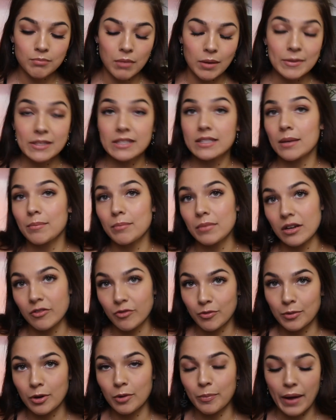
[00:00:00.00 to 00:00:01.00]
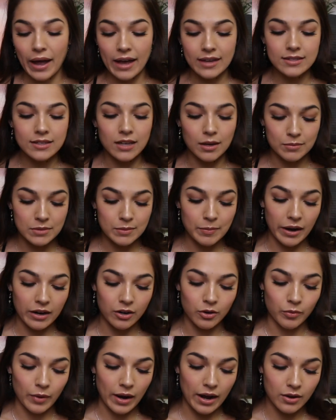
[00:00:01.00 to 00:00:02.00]
Maybe somebody from your past comes back
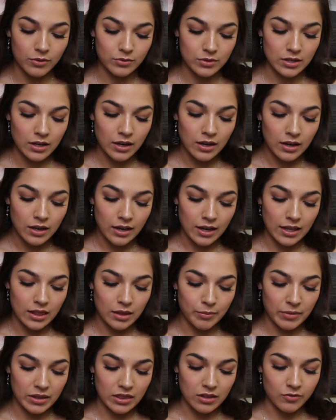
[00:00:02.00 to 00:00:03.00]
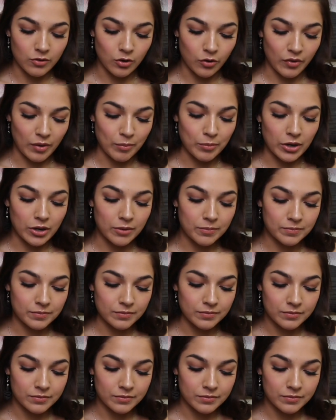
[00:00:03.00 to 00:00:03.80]
around in the month of November.